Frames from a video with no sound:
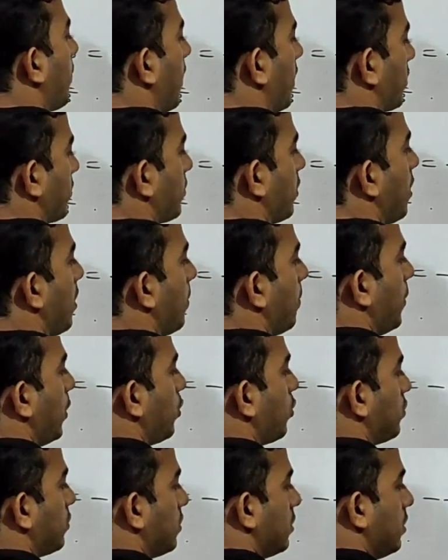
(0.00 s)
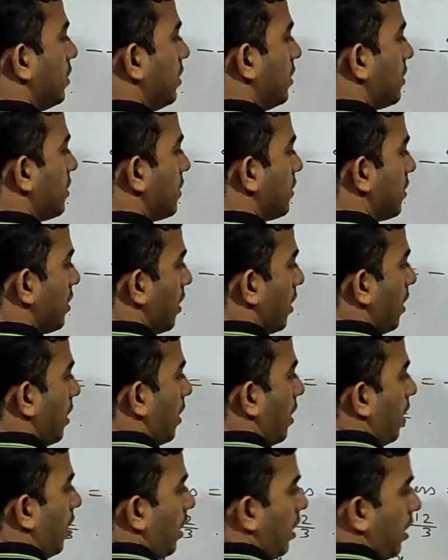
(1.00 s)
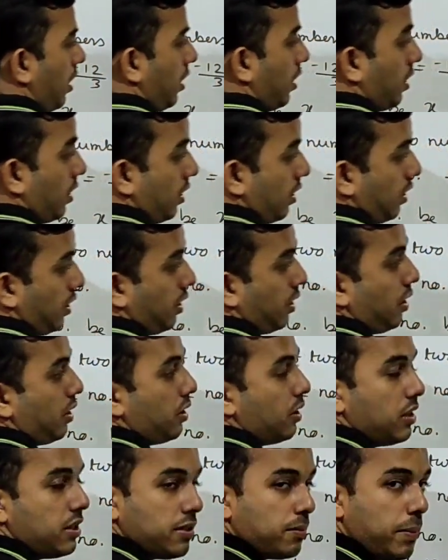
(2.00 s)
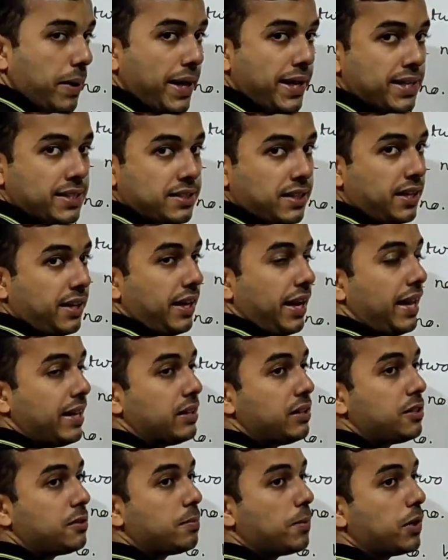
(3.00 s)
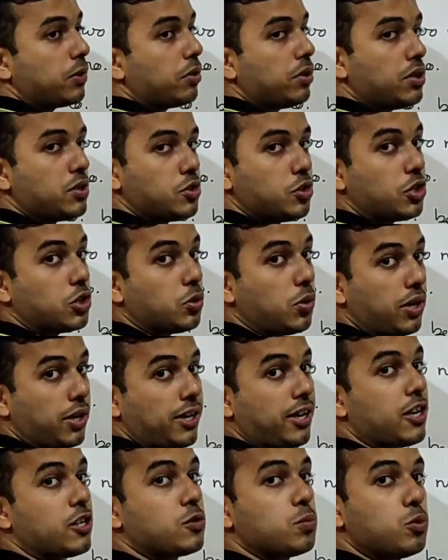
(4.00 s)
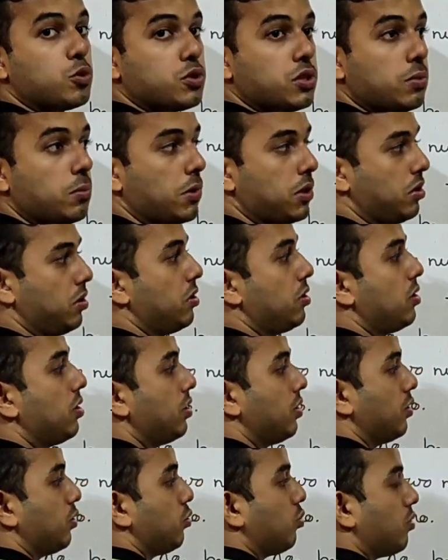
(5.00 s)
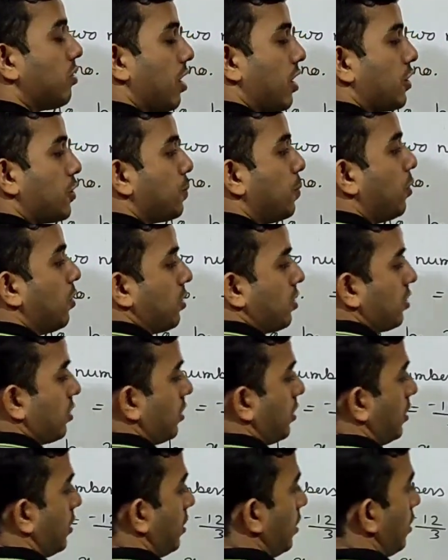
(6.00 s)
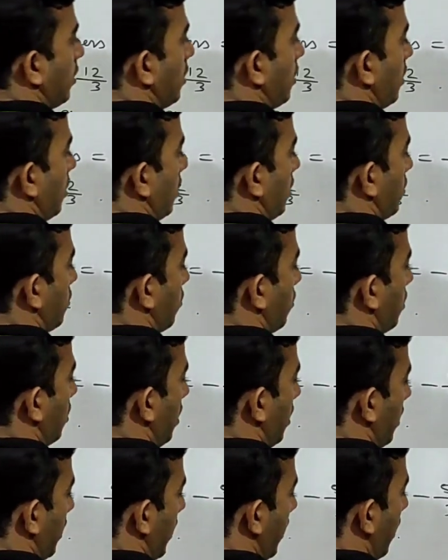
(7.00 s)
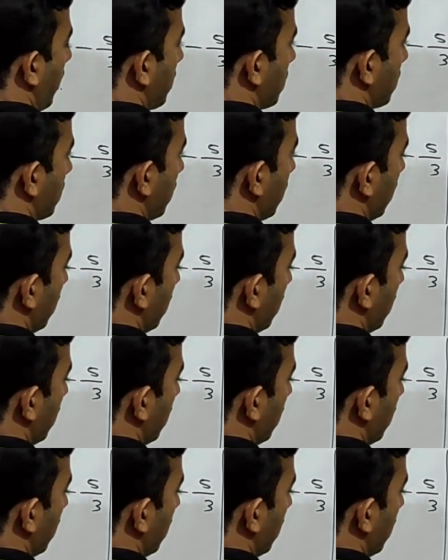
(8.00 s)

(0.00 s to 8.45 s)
Plus, because this is minus, right? And this method is known as what? Transposing method, to transport. So 3x